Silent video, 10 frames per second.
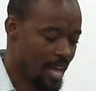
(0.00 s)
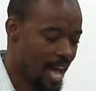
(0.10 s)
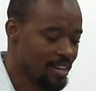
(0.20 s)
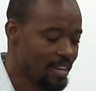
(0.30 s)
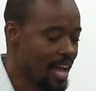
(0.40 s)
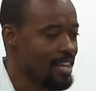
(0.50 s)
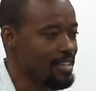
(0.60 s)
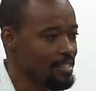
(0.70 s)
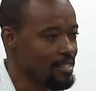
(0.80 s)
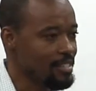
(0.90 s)

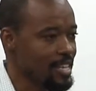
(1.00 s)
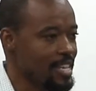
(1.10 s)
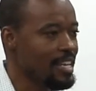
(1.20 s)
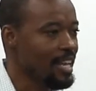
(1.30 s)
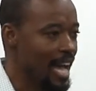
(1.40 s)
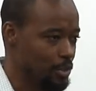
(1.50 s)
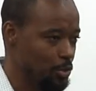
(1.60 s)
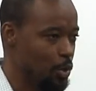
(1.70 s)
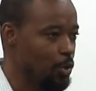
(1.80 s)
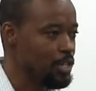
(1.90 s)
Ananias he lied to
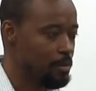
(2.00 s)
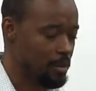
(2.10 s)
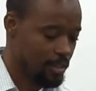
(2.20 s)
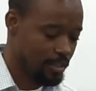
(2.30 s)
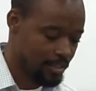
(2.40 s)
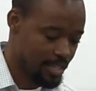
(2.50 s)
the Holy Spirit